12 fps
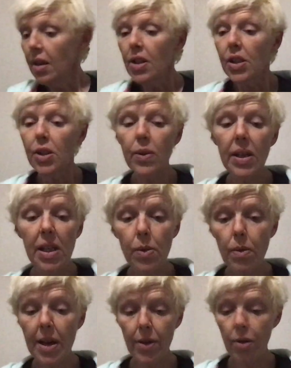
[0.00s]
So these were
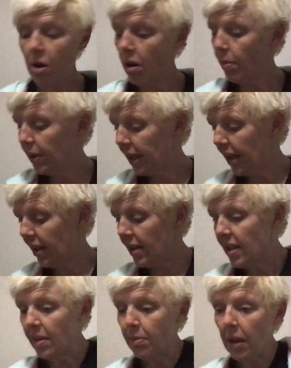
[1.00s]
rather complicated
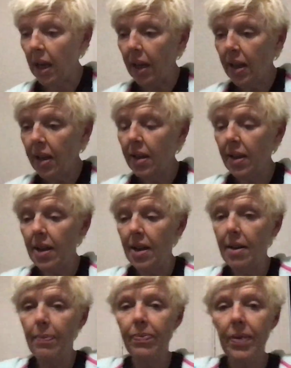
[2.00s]
to make,
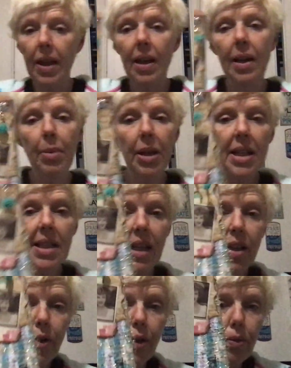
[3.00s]
and I'm going to
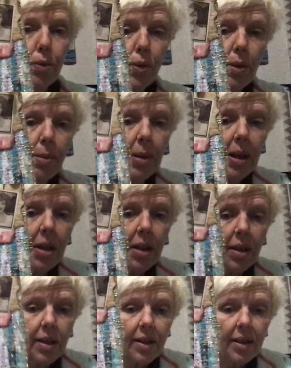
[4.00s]
take you through them
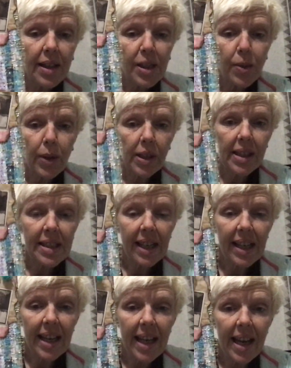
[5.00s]
as quickly as I
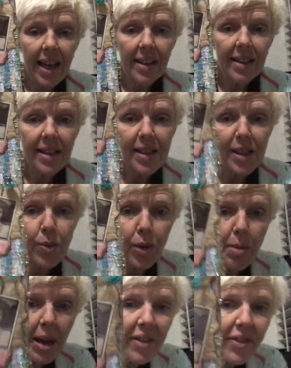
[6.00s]
can. This is one
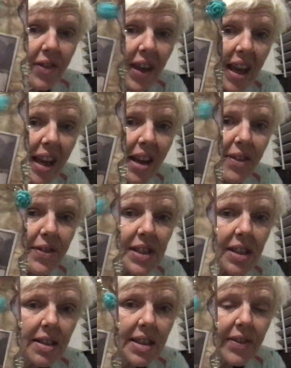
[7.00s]
of my faves,
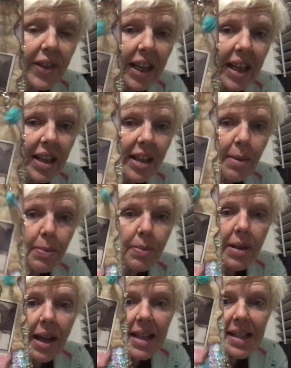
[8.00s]
so we can get you
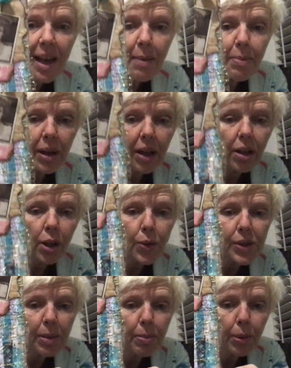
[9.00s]
nice up and
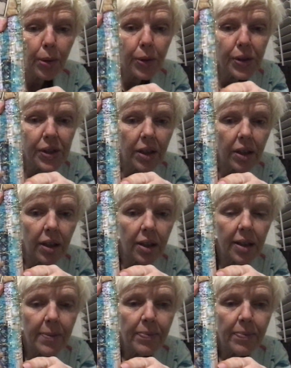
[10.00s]
close and personal.